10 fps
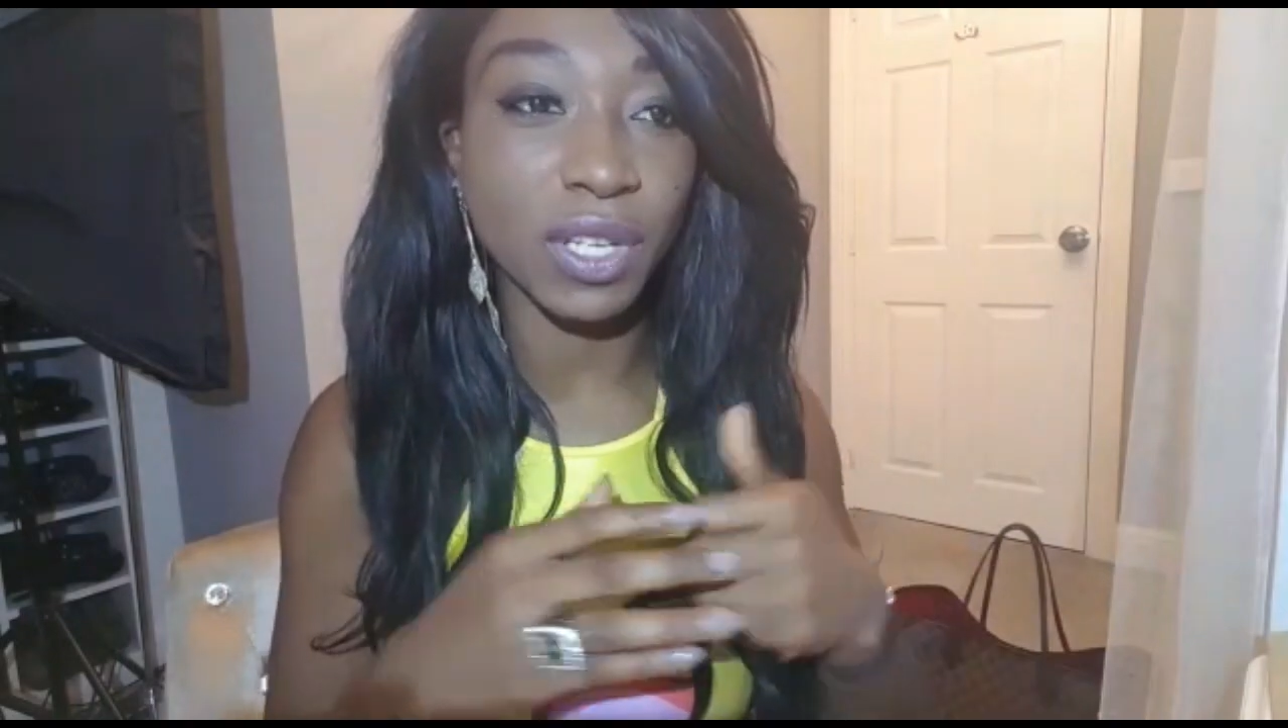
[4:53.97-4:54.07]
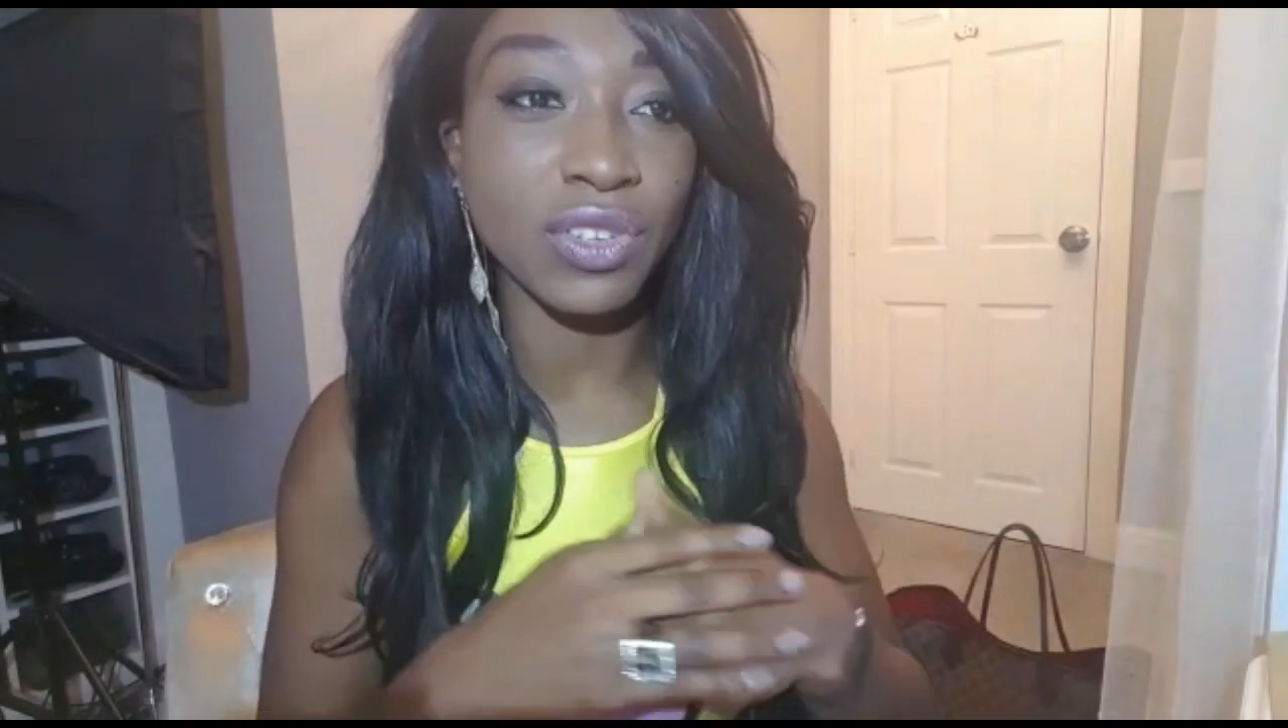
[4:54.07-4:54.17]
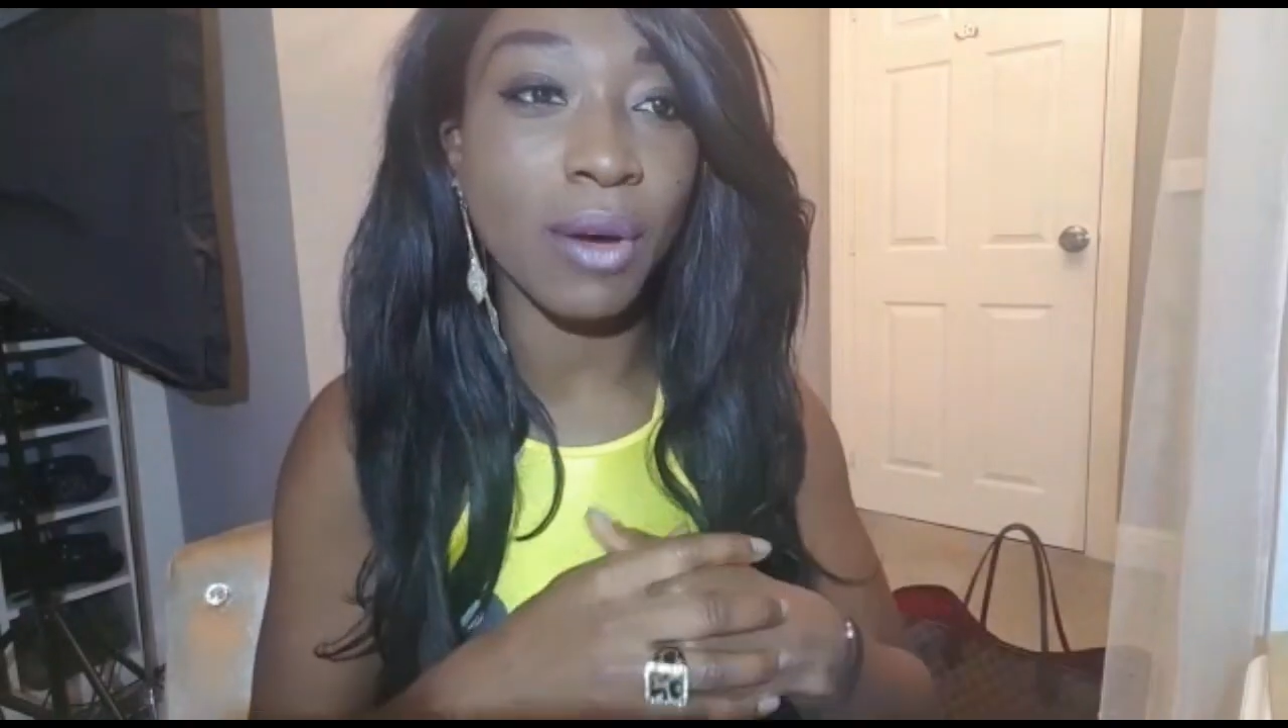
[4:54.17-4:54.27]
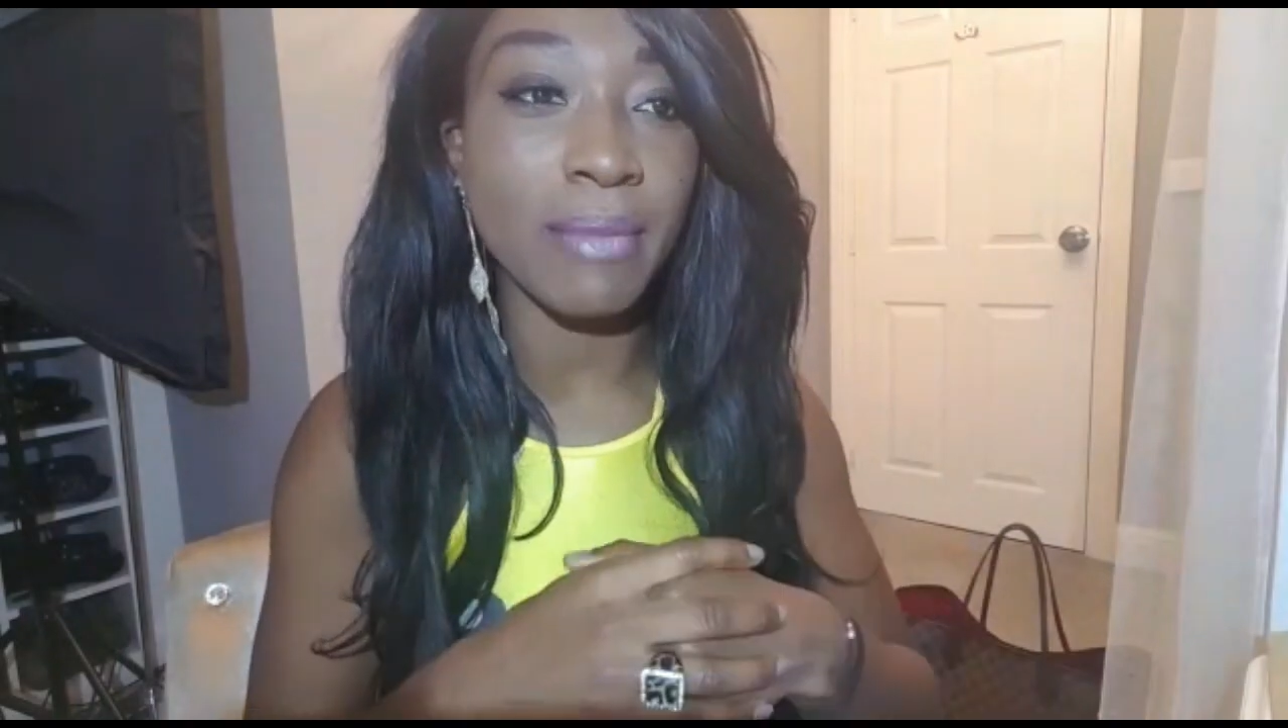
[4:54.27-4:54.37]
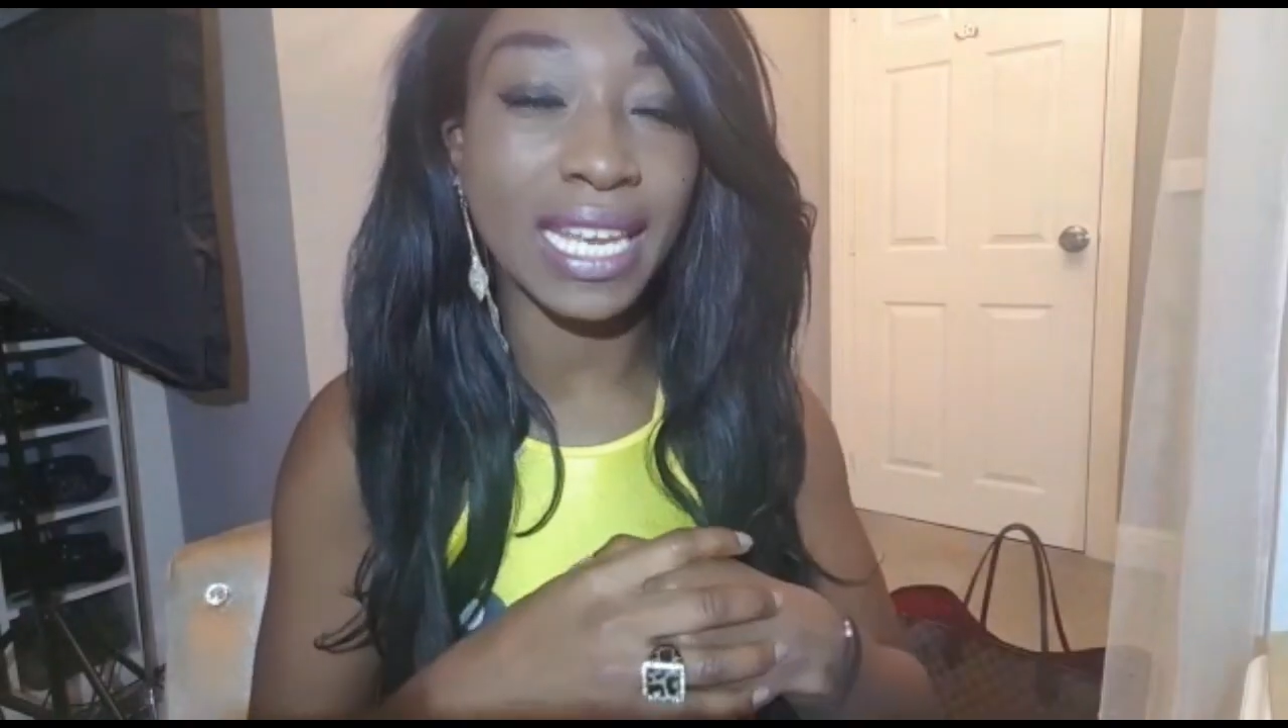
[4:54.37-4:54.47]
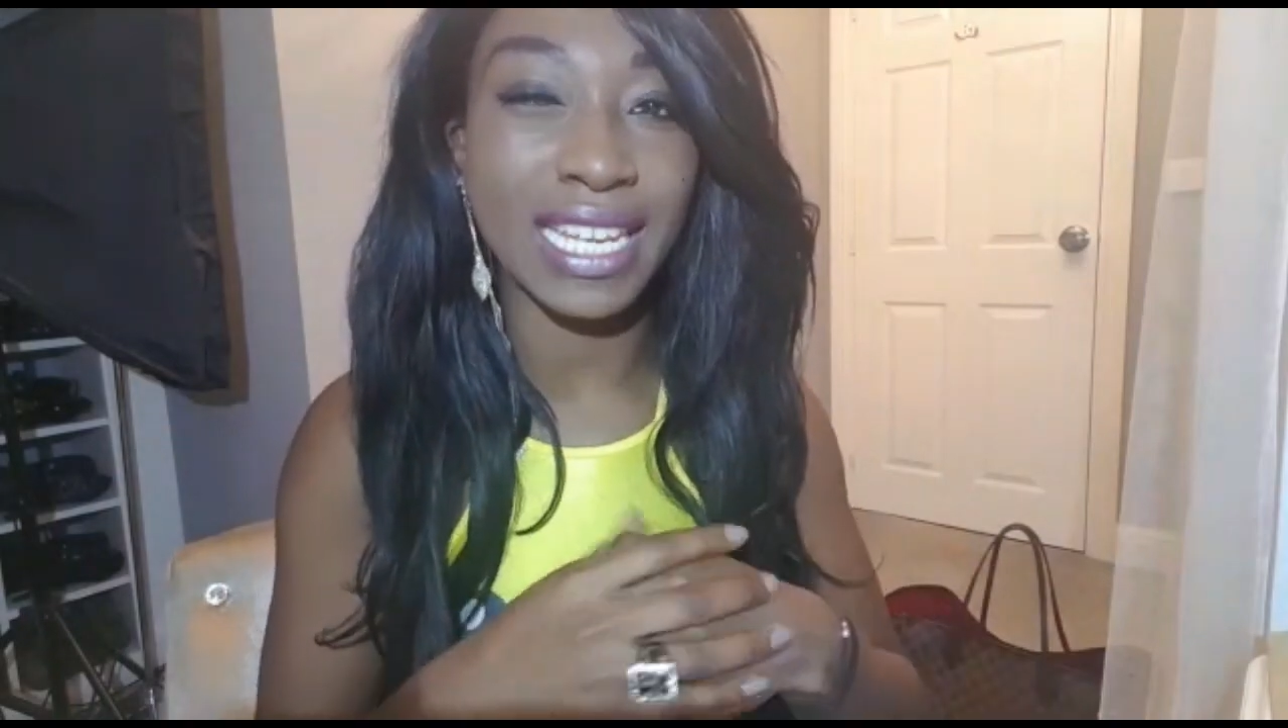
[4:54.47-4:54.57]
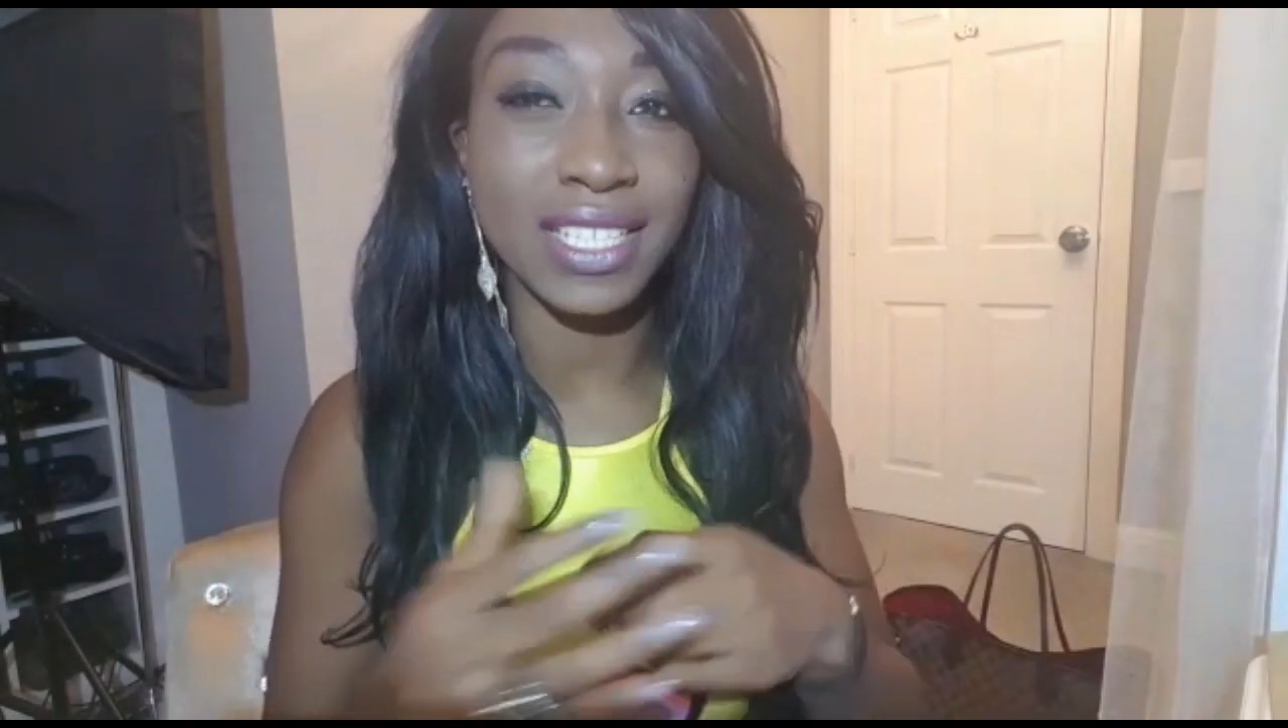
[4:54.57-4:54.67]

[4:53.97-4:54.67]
but not many.